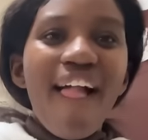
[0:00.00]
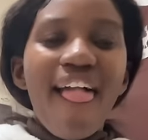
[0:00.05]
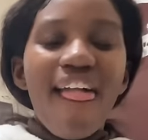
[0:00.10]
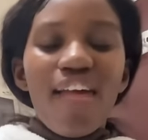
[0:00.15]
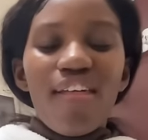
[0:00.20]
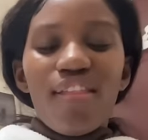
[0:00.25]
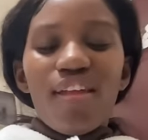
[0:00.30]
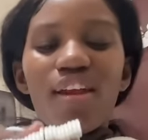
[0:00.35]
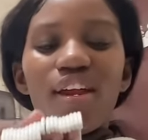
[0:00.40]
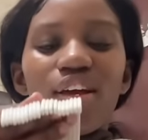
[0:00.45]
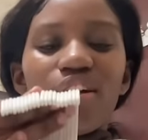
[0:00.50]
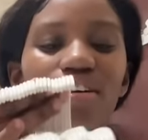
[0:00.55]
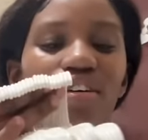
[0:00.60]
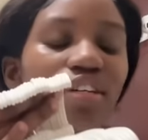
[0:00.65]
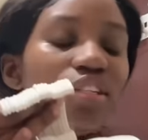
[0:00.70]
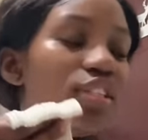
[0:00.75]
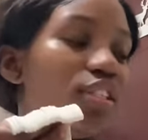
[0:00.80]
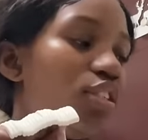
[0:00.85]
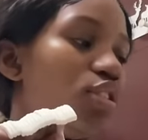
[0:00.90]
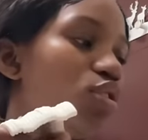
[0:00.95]
and then I
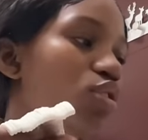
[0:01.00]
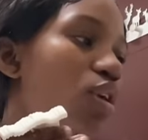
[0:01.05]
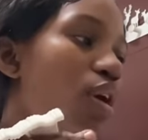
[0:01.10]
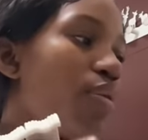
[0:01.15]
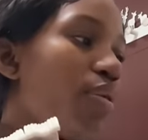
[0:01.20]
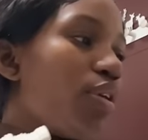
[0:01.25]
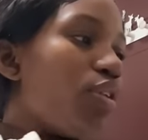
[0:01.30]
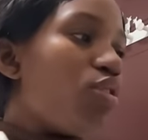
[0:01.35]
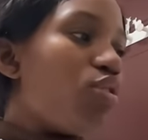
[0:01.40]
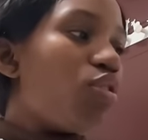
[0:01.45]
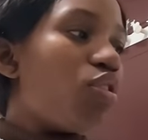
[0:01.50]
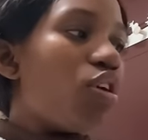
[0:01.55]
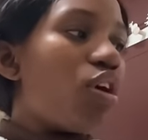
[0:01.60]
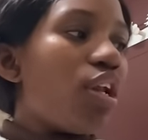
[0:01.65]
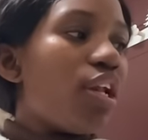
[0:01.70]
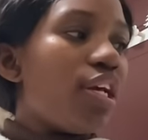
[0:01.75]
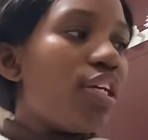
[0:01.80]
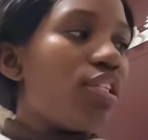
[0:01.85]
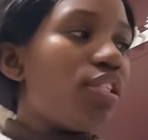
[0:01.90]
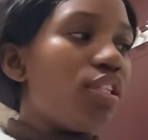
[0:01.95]
got these. So I went to
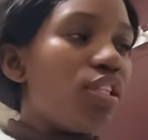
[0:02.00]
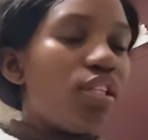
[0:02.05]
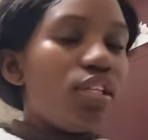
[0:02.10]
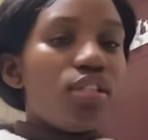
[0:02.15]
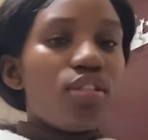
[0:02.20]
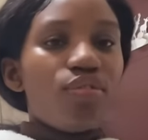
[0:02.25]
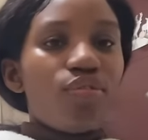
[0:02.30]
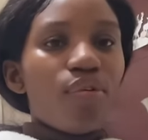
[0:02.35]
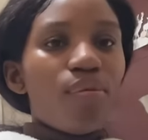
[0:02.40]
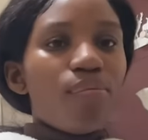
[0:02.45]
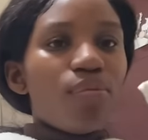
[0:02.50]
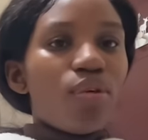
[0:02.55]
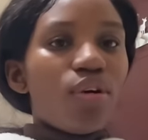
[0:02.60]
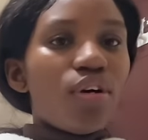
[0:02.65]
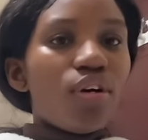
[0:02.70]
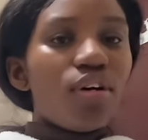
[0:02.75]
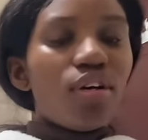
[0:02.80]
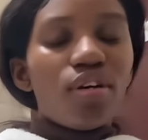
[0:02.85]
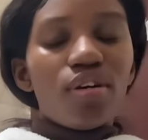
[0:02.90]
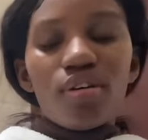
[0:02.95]
collect these from the
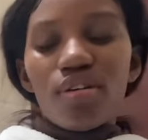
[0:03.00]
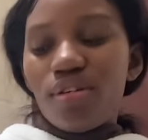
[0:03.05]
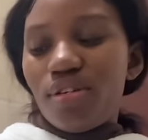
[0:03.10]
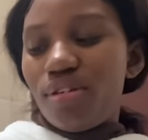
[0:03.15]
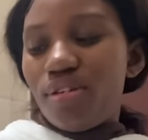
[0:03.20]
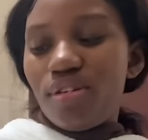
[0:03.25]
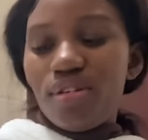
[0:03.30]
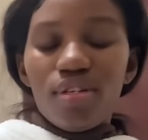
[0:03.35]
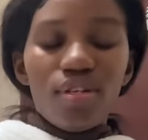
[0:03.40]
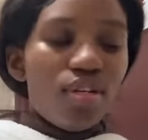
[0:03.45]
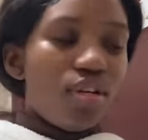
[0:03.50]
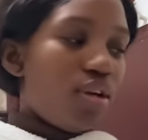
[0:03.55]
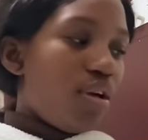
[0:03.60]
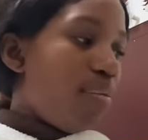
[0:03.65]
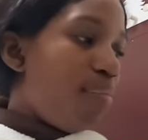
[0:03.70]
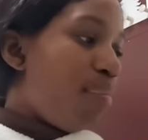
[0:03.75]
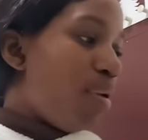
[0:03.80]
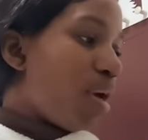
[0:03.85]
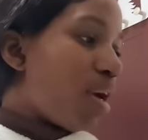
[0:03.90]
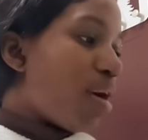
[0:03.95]

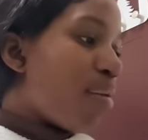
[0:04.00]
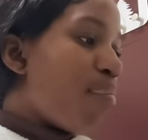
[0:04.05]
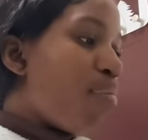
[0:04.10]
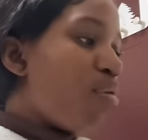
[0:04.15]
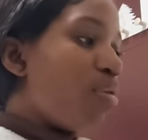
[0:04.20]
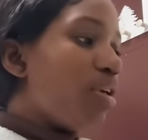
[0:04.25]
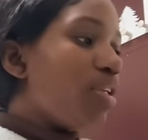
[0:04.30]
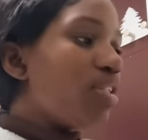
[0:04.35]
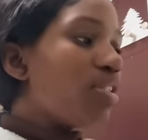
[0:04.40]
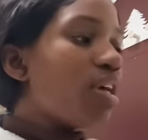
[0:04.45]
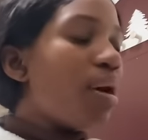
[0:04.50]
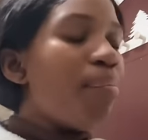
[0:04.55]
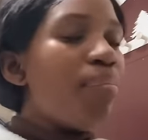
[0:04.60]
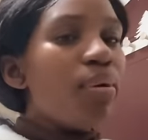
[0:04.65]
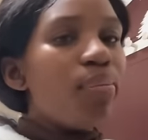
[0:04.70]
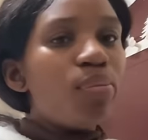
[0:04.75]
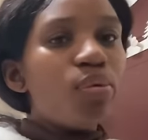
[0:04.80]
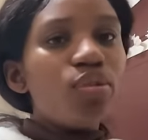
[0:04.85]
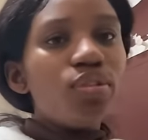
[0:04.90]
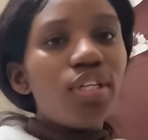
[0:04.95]
pickup point. Some
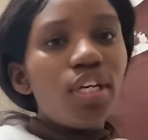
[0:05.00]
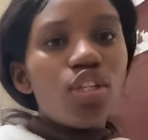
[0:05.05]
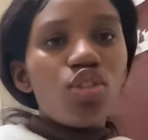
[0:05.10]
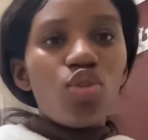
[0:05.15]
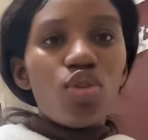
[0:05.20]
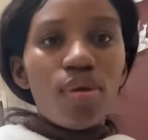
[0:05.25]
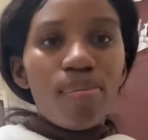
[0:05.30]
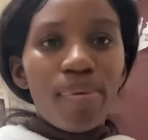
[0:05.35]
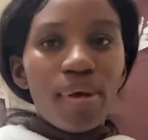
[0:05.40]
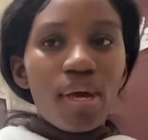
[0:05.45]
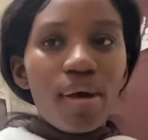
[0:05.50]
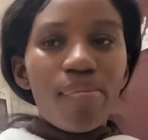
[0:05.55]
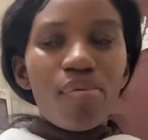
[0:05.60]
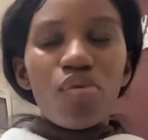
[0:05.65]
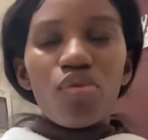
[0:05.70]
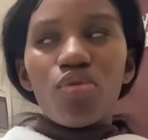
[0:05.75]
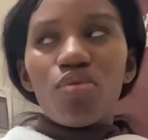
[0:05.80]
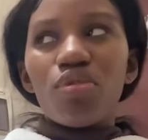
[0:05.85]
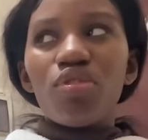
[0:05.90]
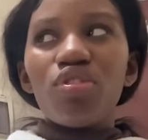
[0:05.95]
people take to the pickup
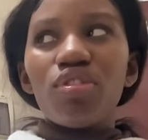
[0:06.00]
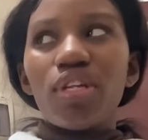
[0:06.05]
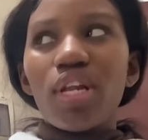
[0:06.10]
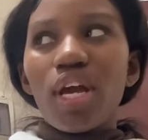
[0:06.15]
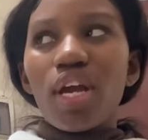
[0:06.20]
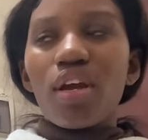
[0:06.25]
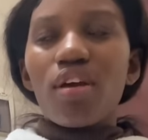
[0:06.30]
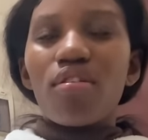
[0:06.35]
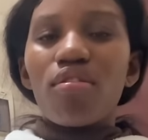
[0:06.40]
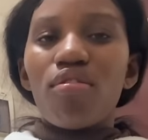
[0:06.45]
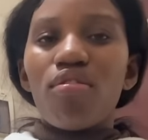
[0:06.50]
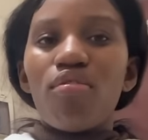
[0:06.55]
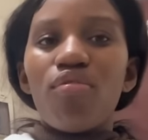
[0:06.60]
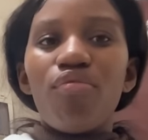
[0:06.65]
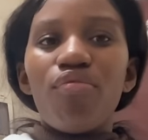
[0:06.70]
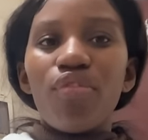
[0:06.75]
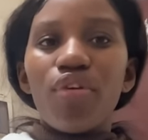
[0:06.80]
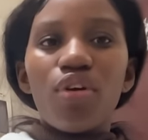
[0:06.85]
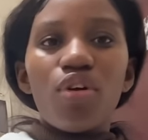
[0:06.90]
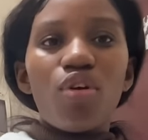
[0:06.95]
point, which is like
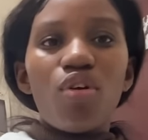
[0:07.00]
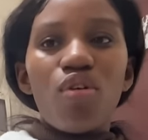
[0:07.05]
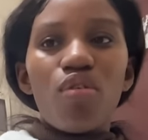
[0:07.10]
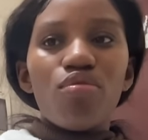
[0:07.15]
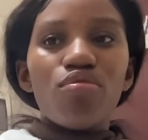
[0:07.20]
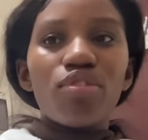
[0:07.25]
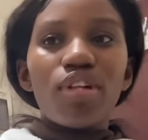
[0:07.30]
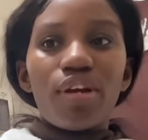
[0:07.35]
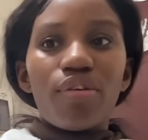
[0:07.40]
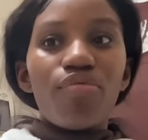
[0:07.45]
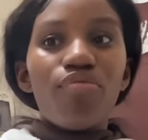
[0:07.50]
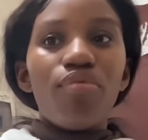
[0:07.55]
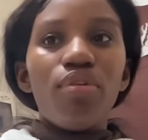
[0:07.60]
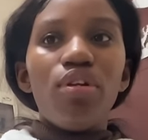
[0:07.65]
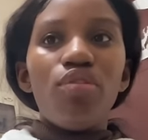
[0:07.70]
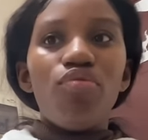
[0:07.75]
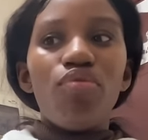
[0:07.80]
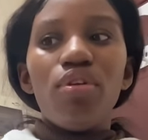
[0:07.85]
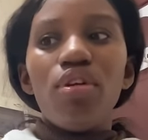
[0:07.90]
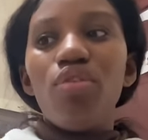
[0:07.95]
very close, like
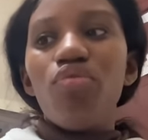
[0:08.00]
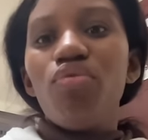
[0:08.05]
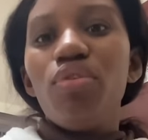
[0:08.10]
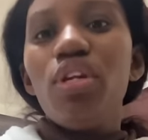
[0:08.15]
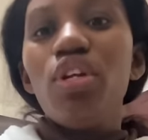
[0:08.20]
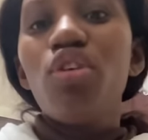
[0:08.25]
really, really, really